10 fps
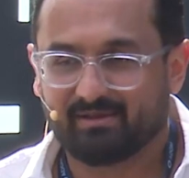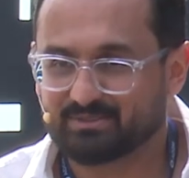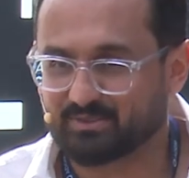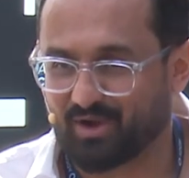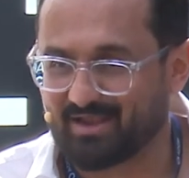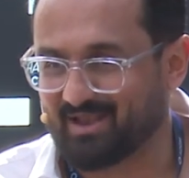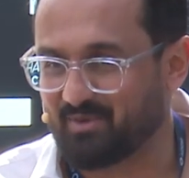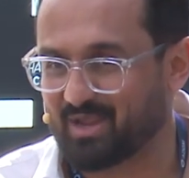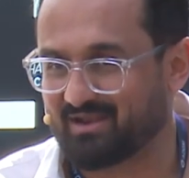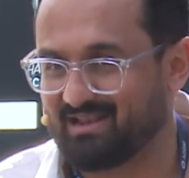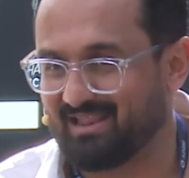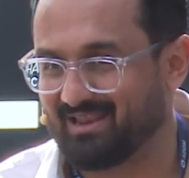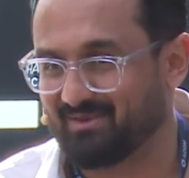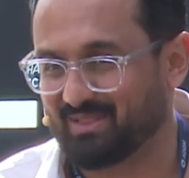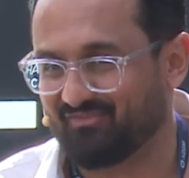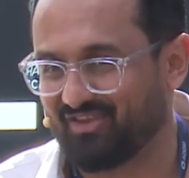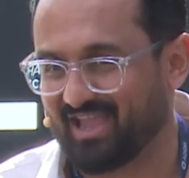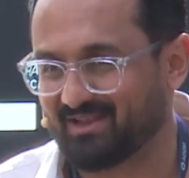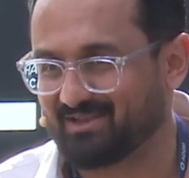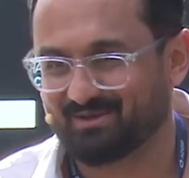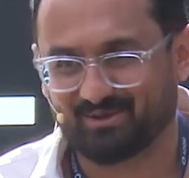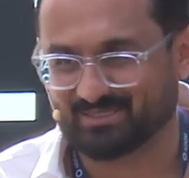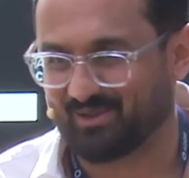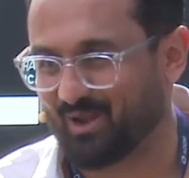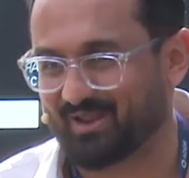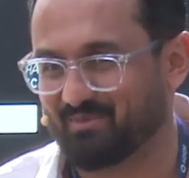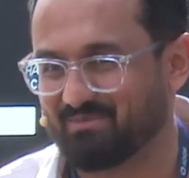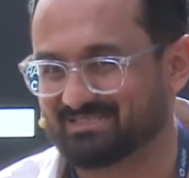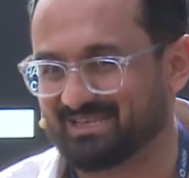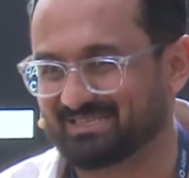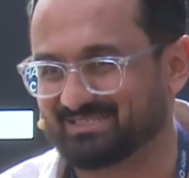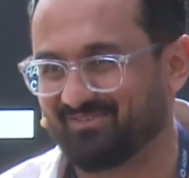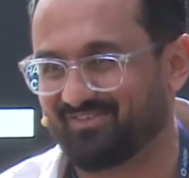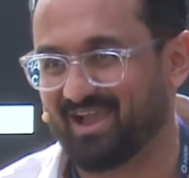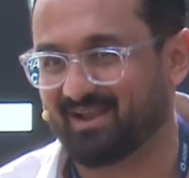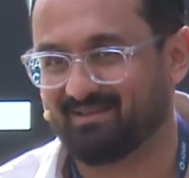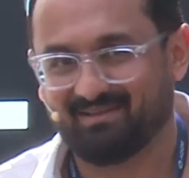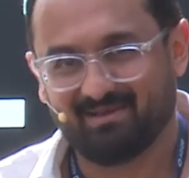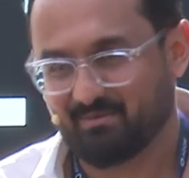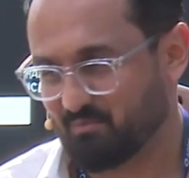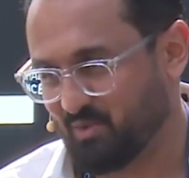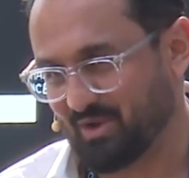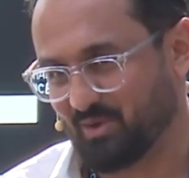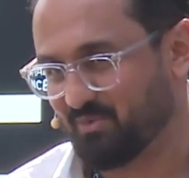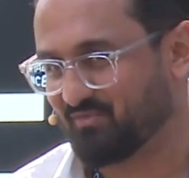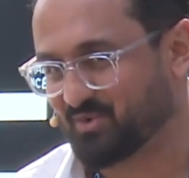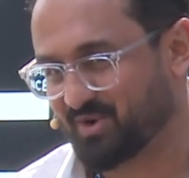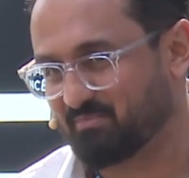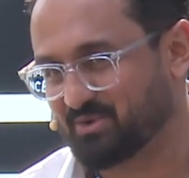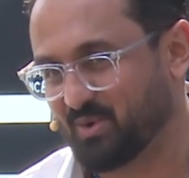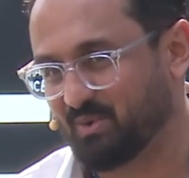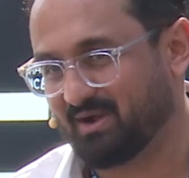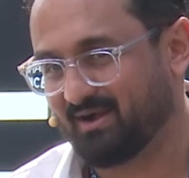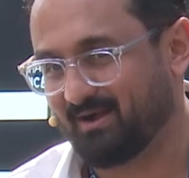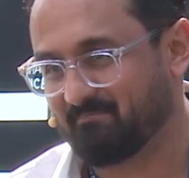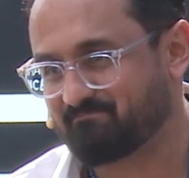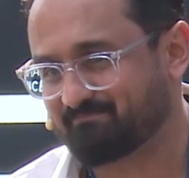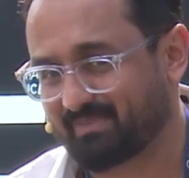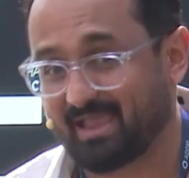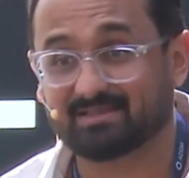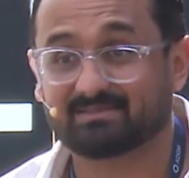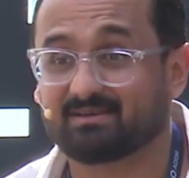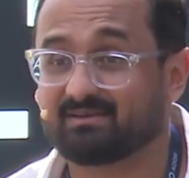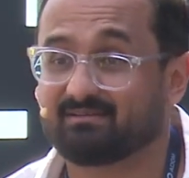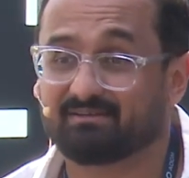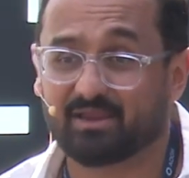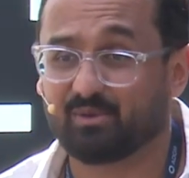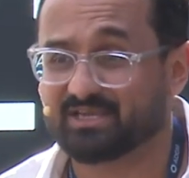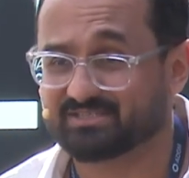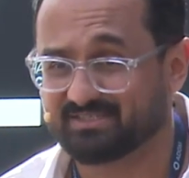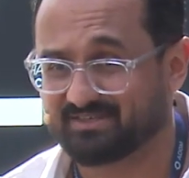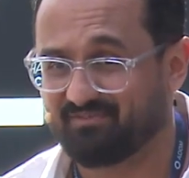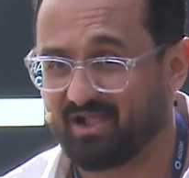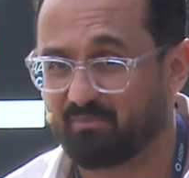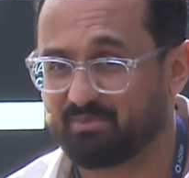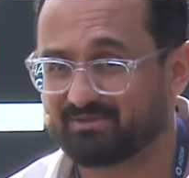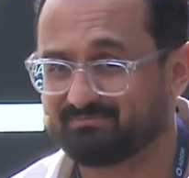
So right now we are dealing with fiat because a lot of the business is in fiat, but we're going to move to crypto as the regulations develop.